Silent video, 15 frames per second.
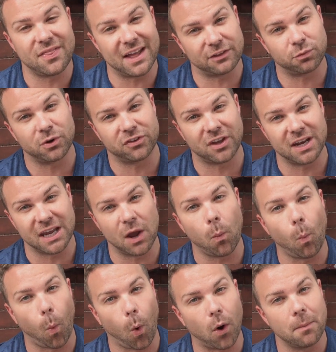and that's where it's going to
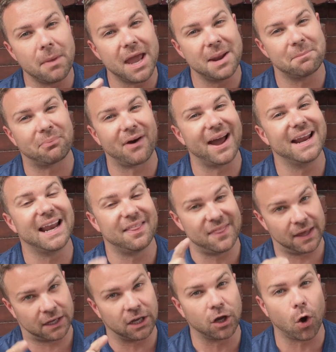get warm and bright, and
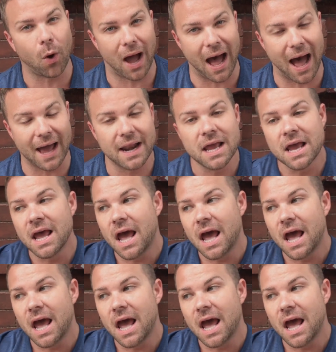that could go hot.